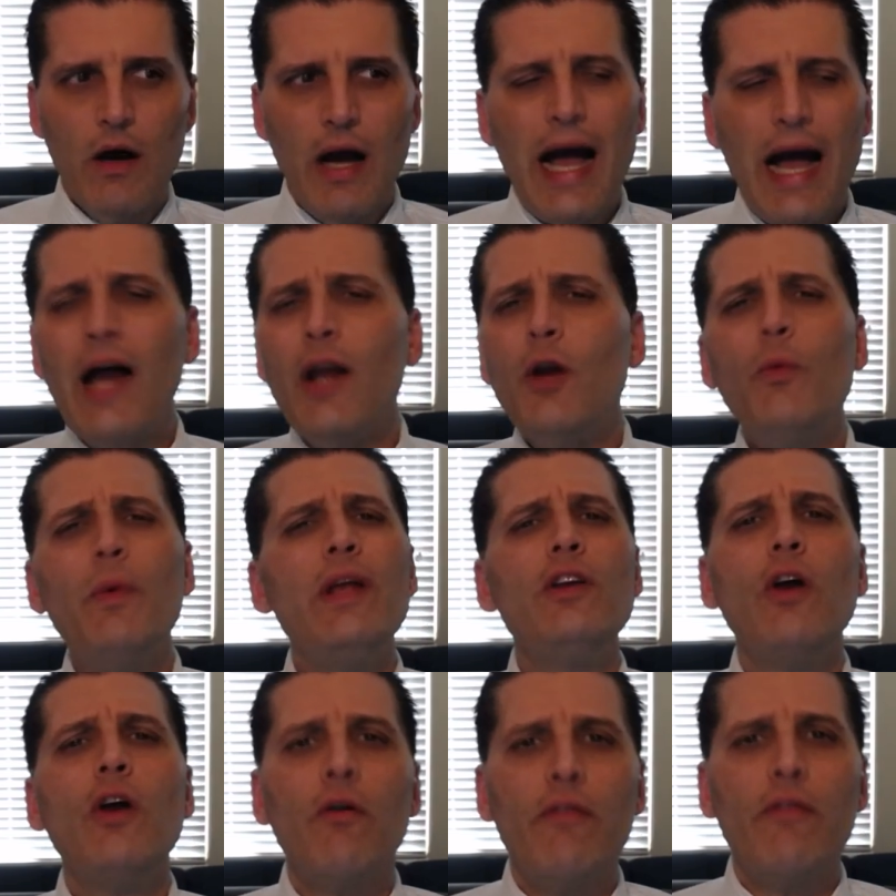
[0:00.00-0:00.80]
How do
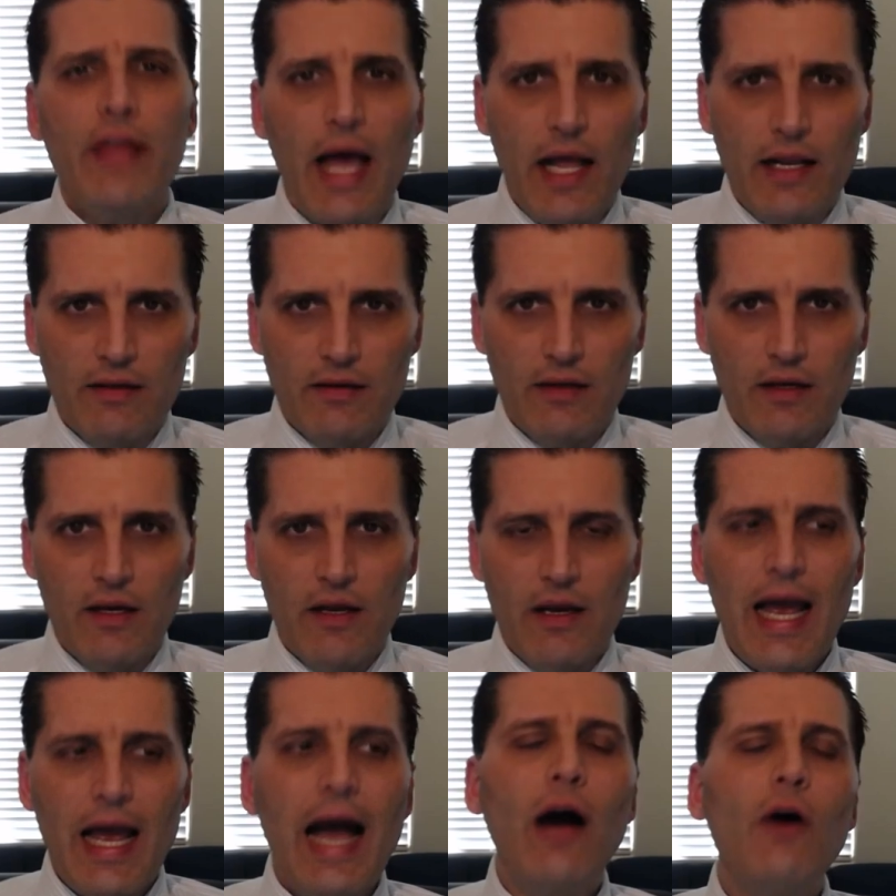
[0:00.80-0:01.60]
we know that?
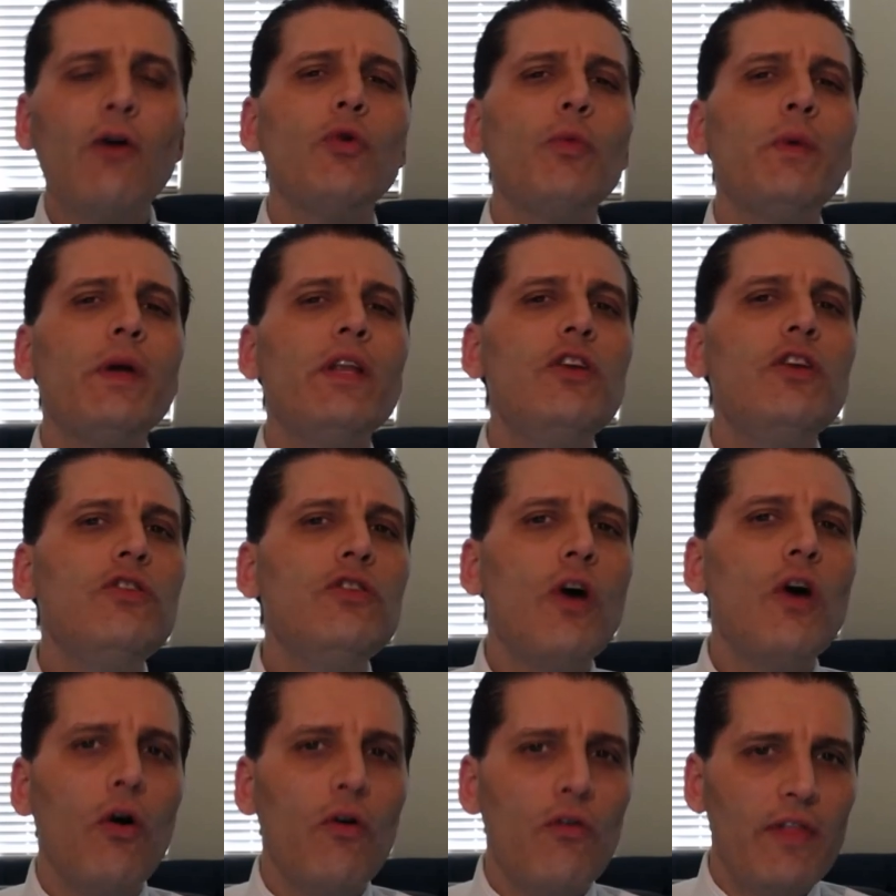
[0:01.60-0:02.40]
How do we
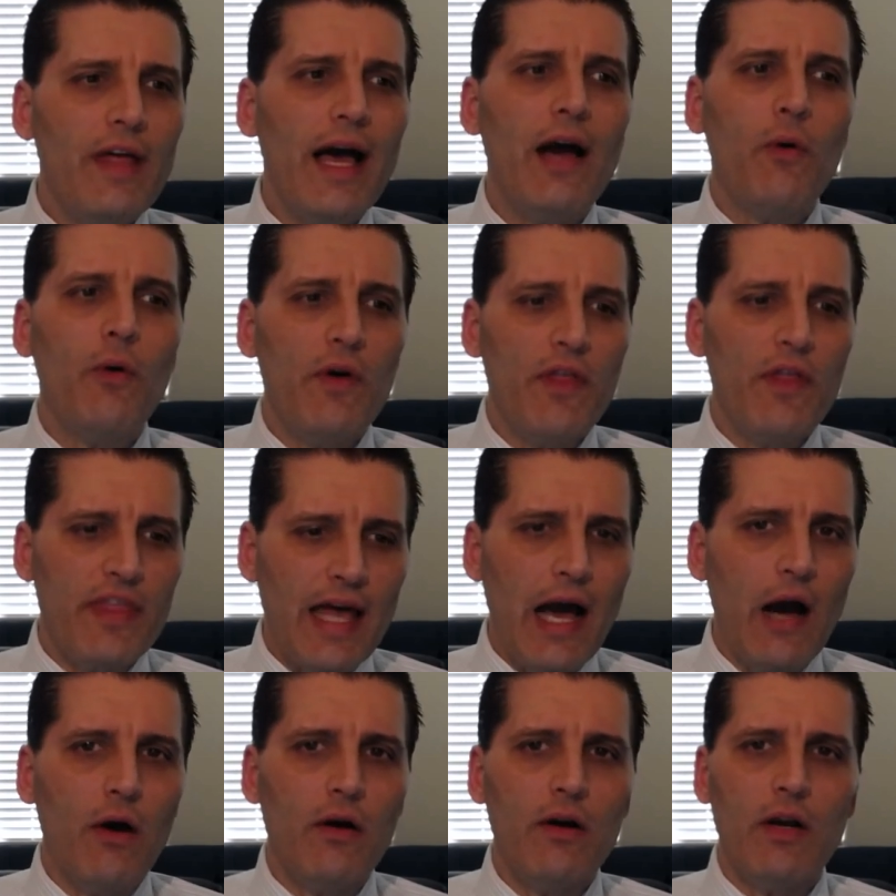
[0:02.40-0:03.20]
know that
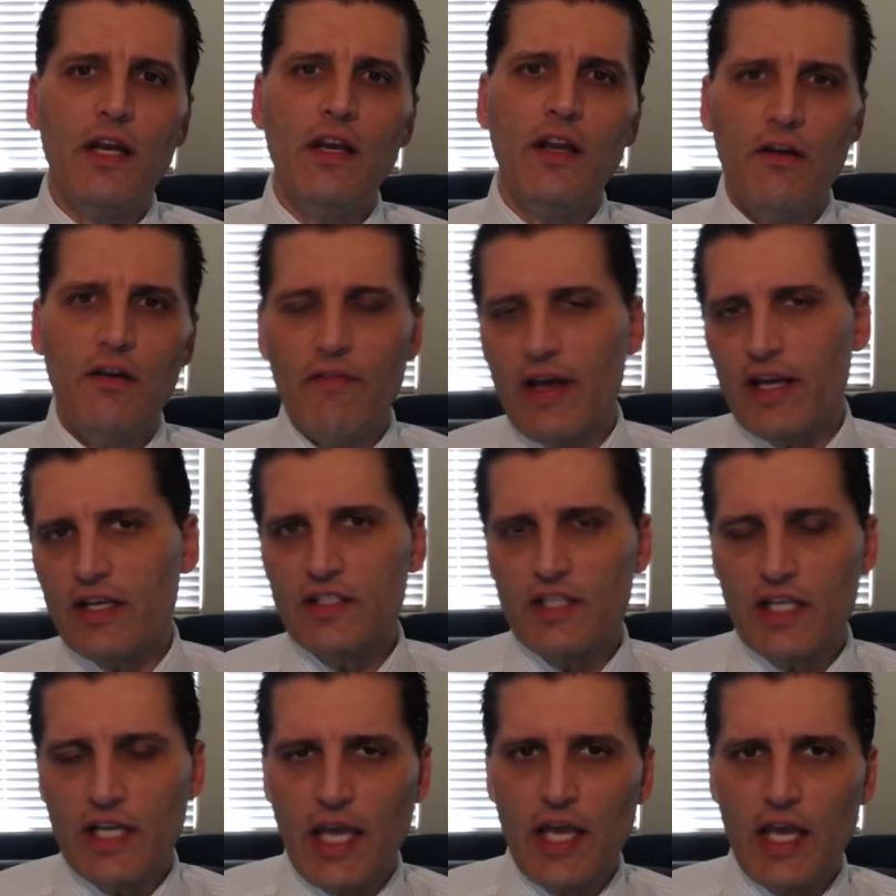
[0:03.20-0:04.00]
without an
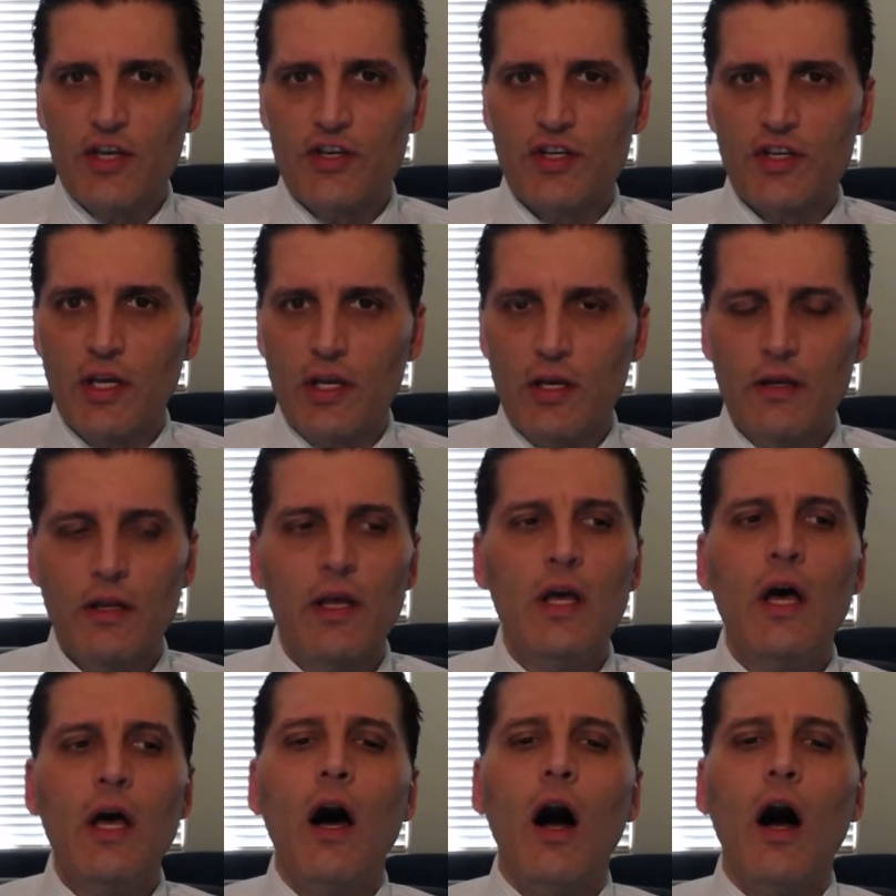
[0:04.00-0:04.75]
investigation?